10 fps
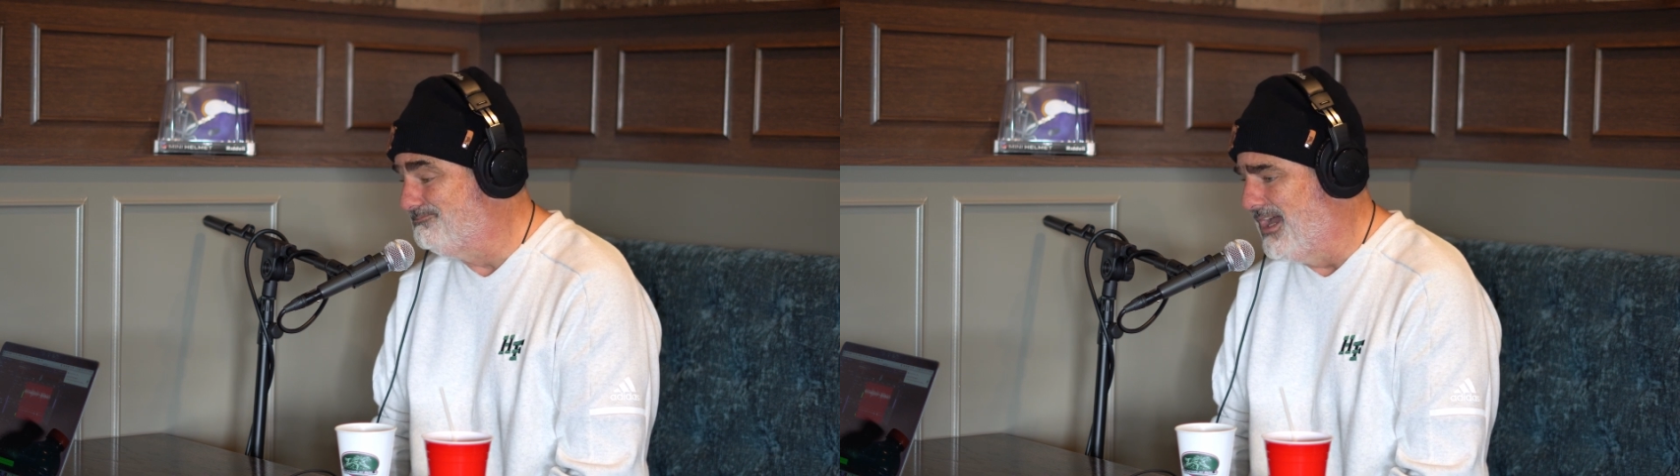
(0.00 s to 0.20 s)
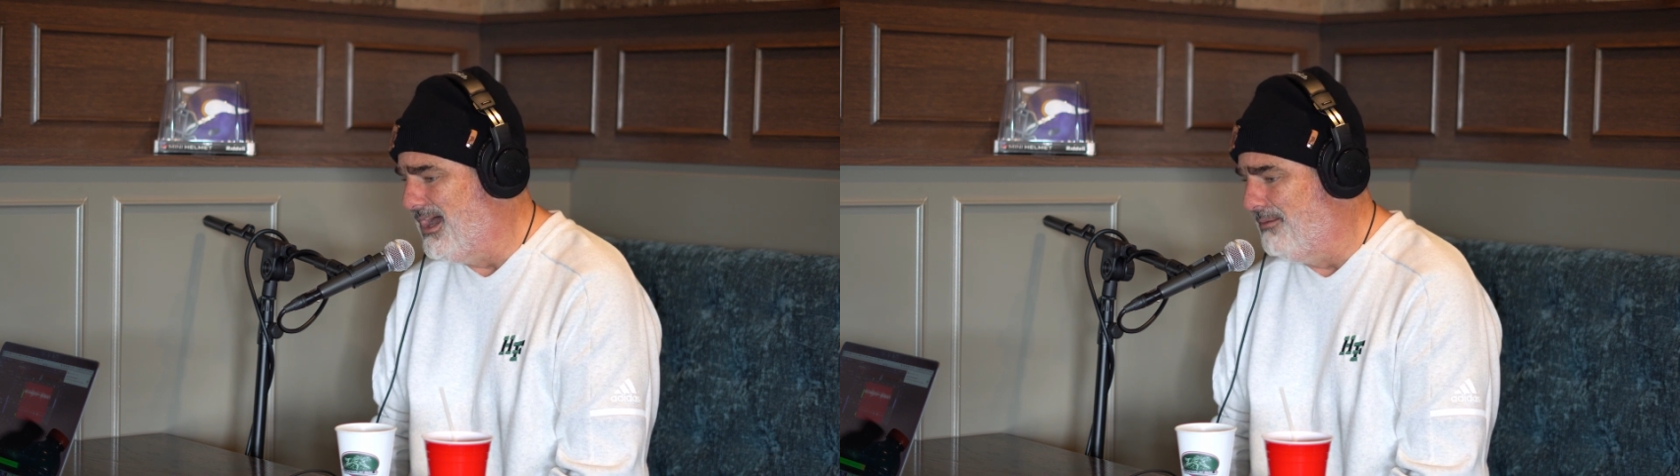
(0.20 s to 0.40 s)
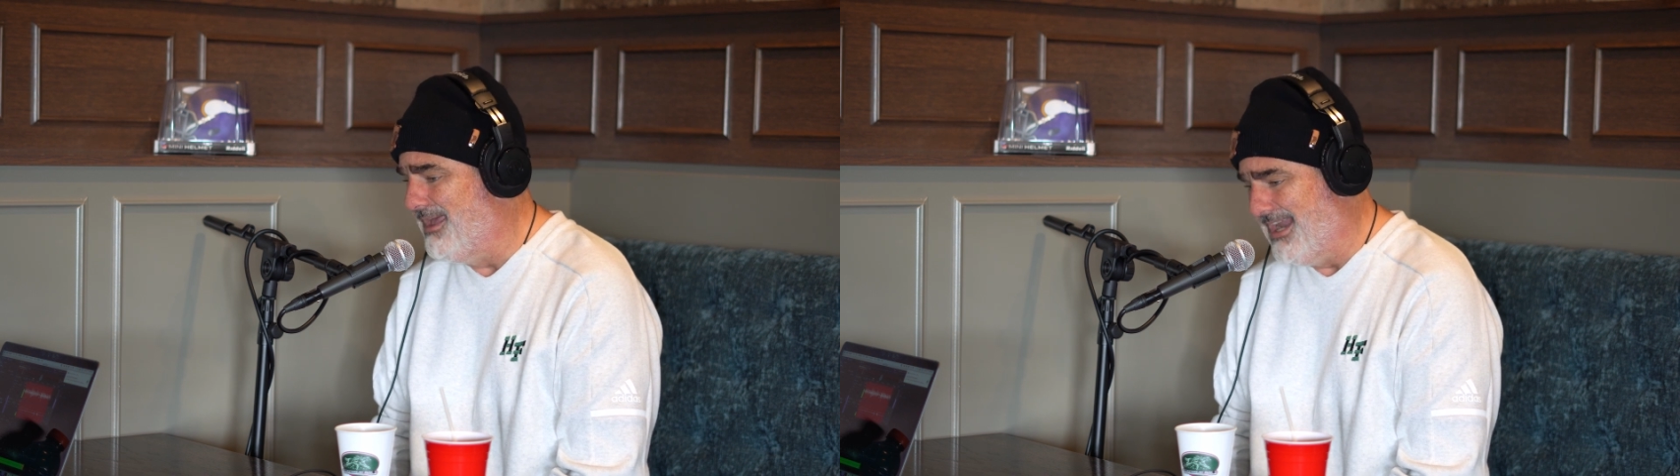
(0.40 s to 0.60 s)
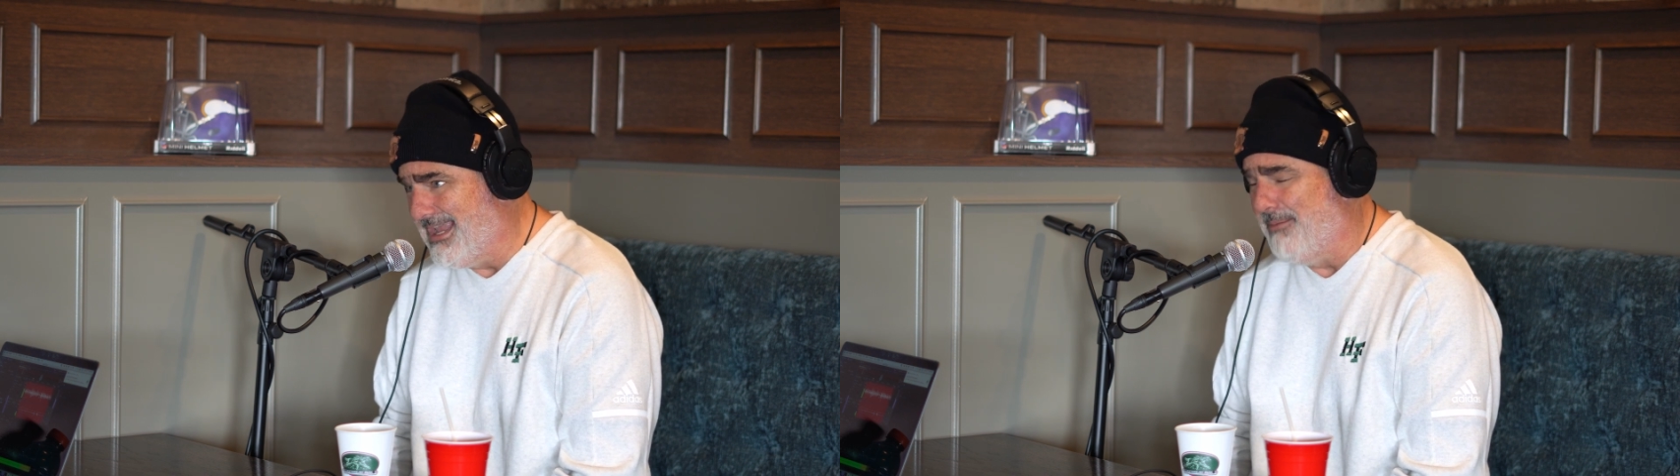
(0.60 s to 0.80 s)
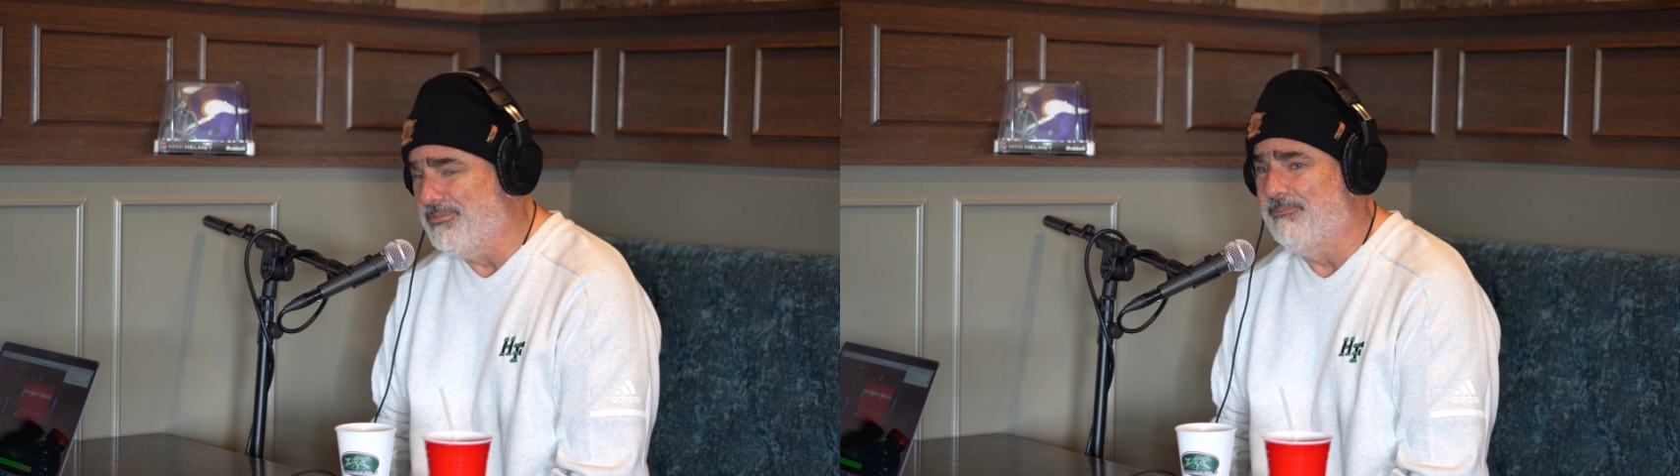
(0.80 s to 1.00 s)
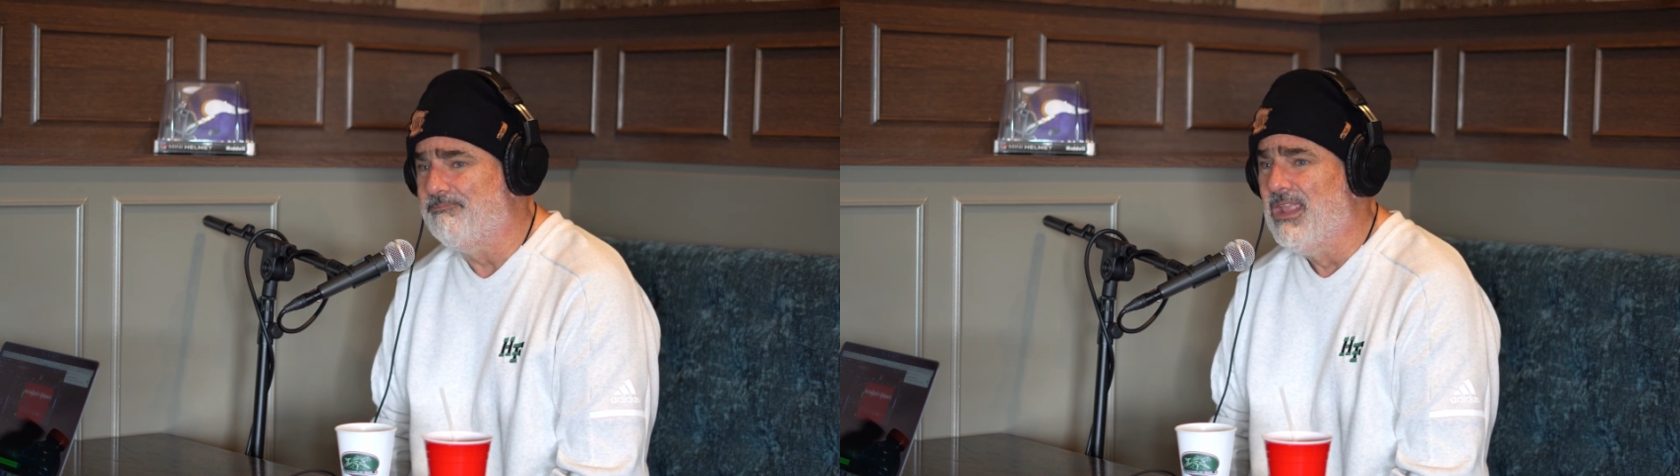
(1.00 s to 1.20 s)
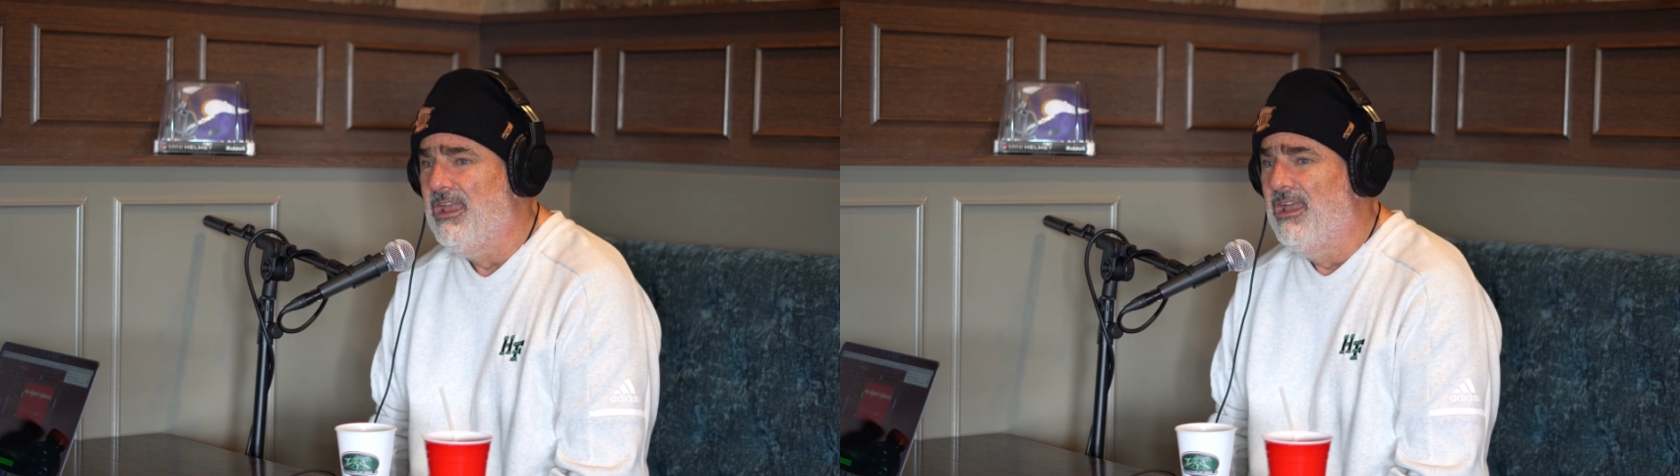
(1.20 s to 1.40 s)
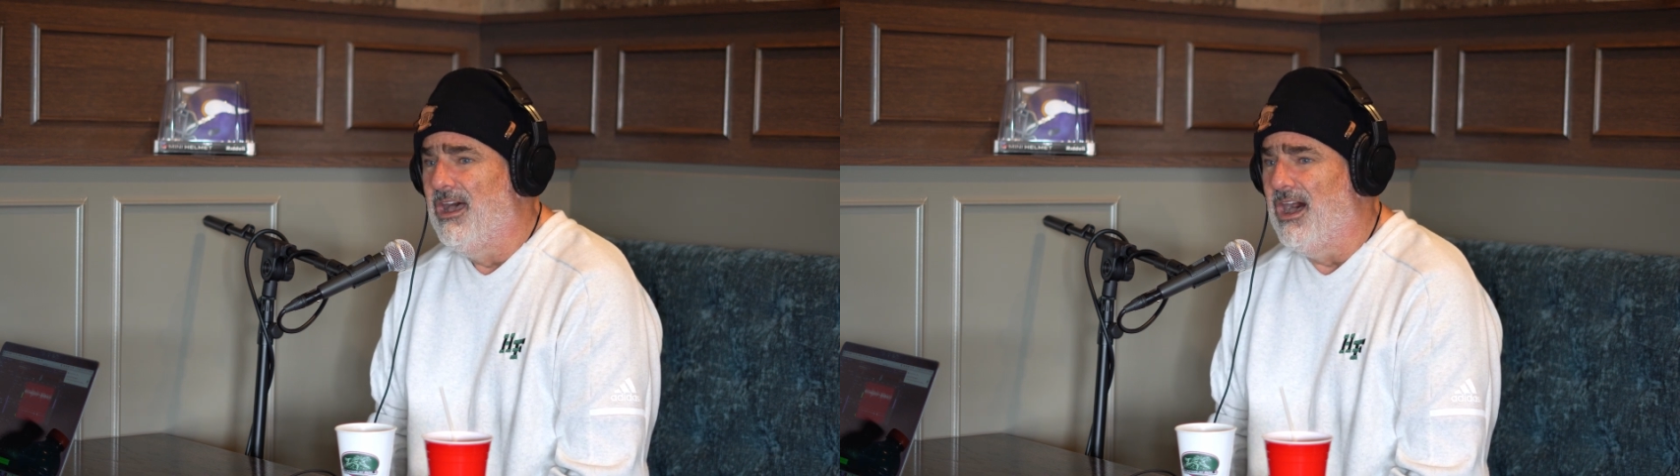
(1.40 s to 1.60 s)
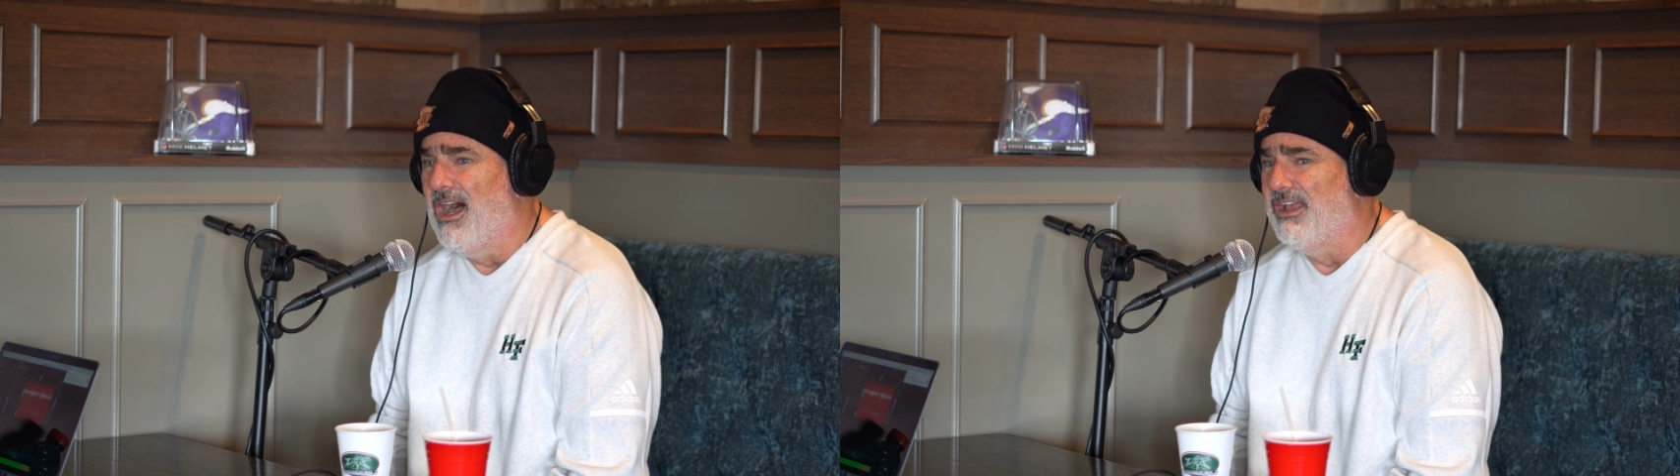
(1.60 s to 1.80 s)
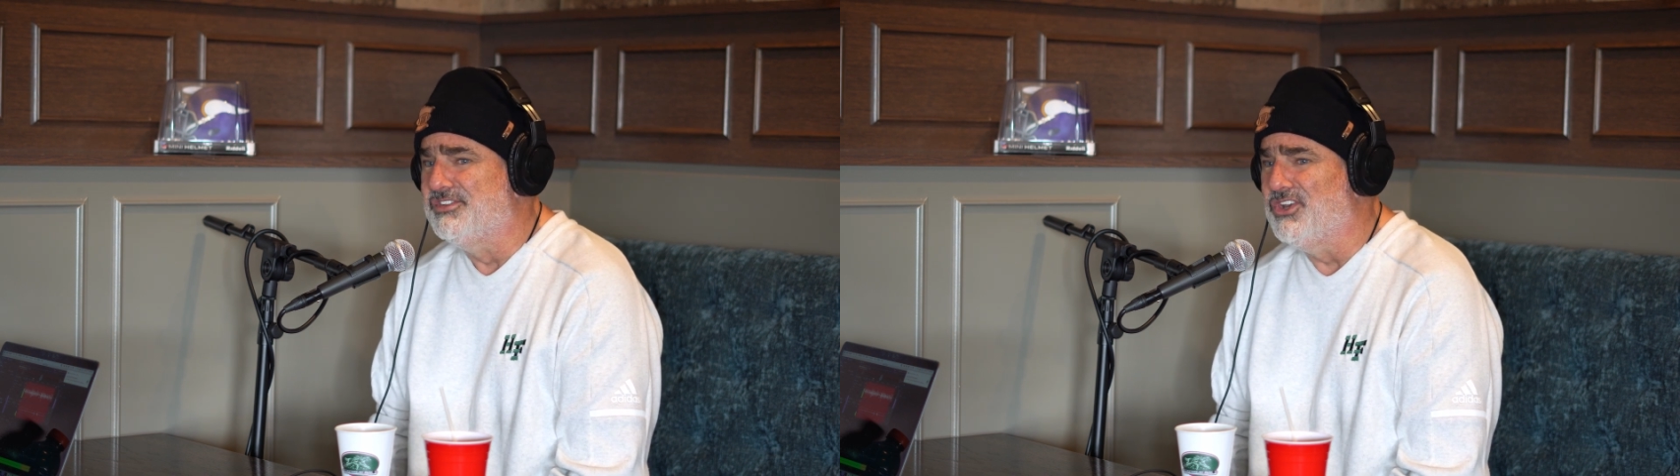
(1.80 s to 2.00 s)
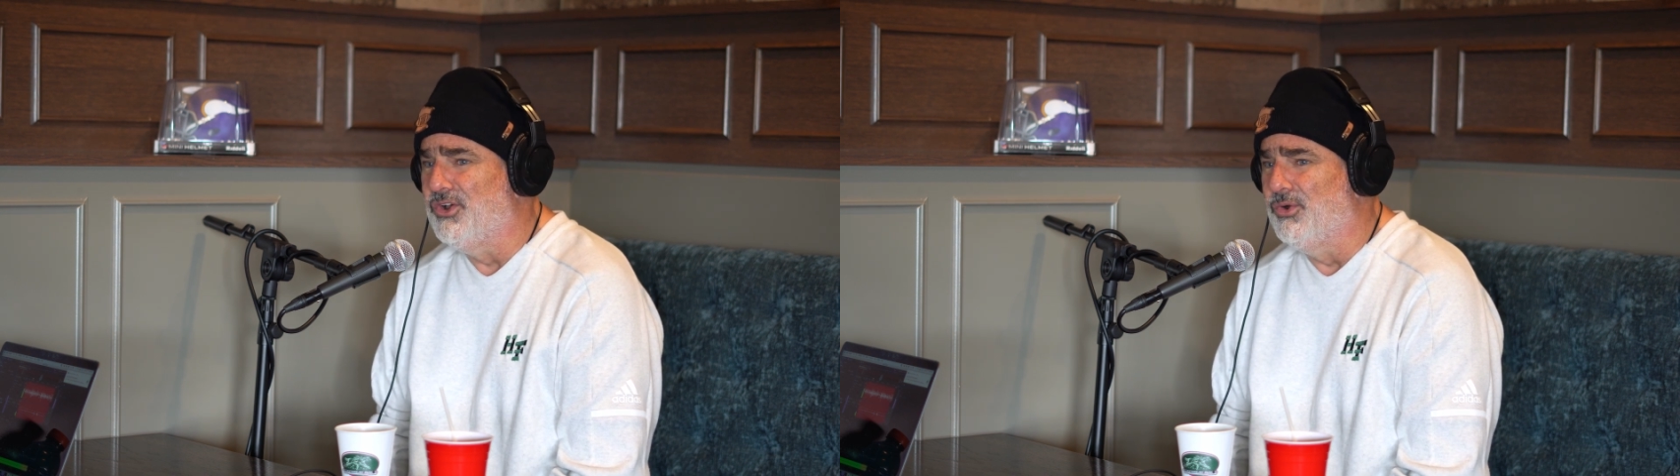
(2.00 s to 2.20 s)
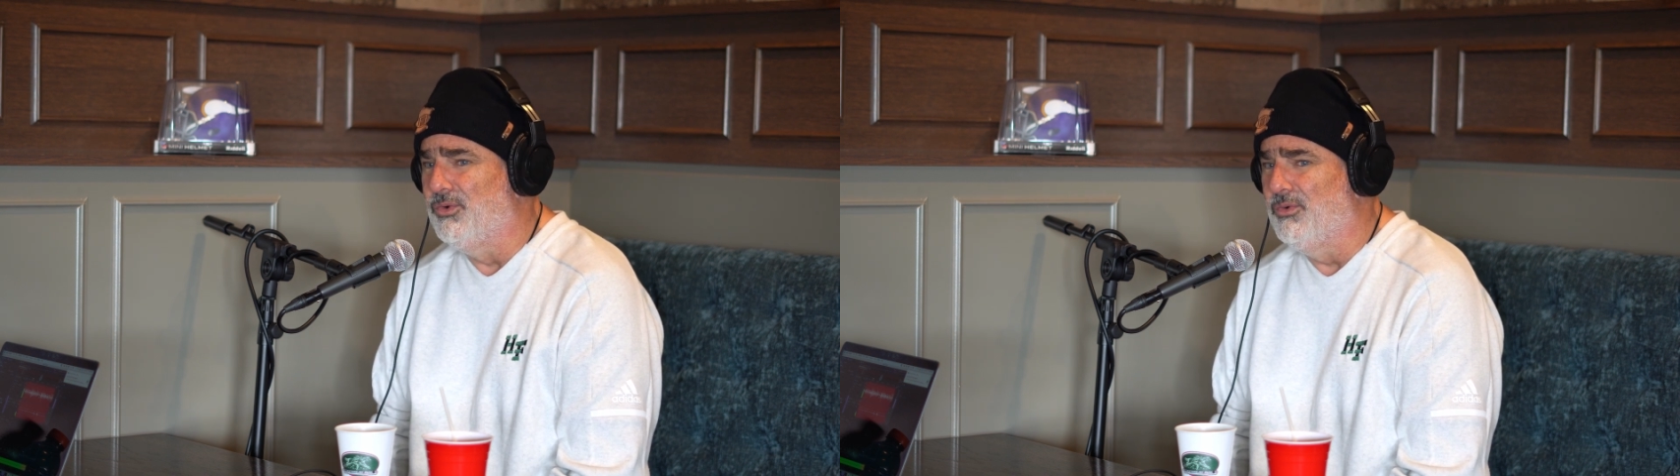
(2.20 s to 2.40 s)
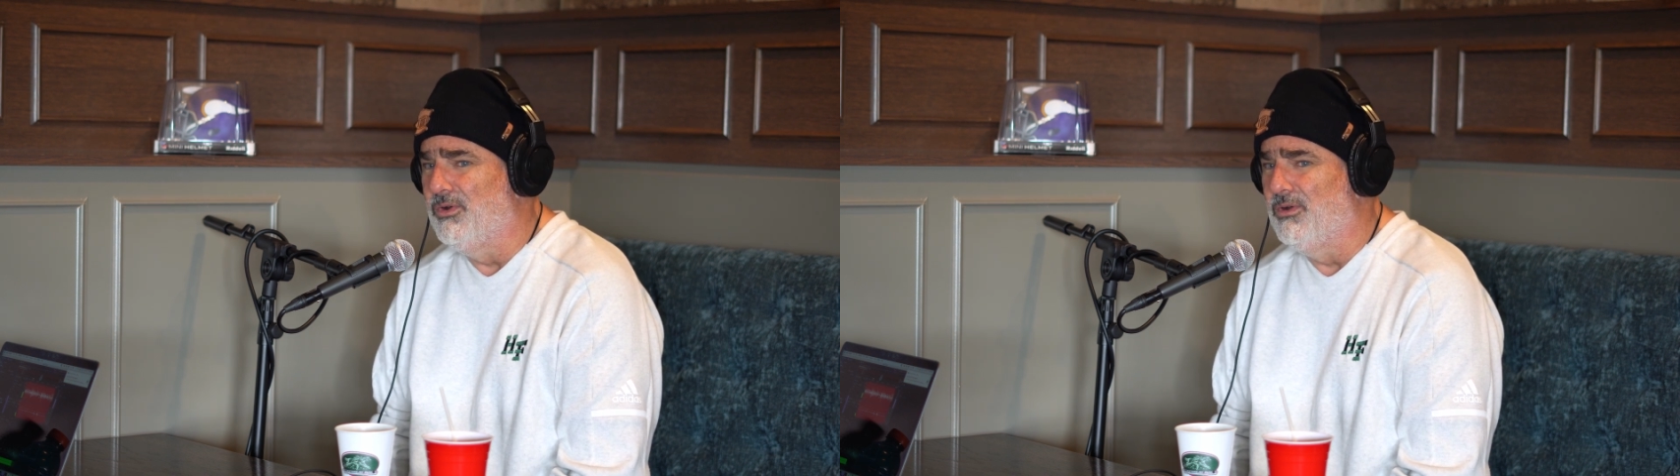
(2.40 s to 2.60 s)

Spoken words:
And I kept it. So